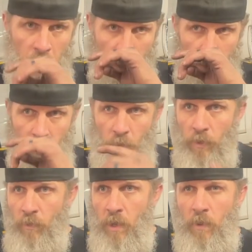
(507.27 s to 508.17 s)
the
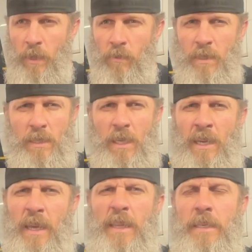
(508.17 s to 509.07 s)
Cornwell one was I
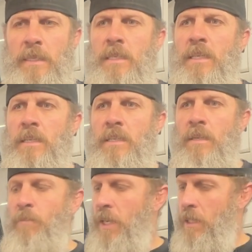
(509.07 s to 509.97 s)
think 60
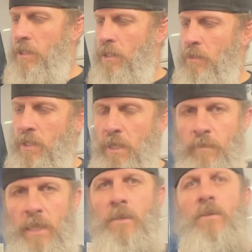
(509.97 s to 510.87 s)
bucks. So
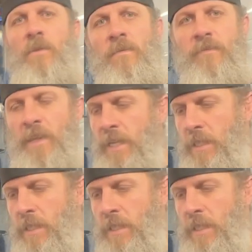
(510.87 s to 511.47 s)
something to inflate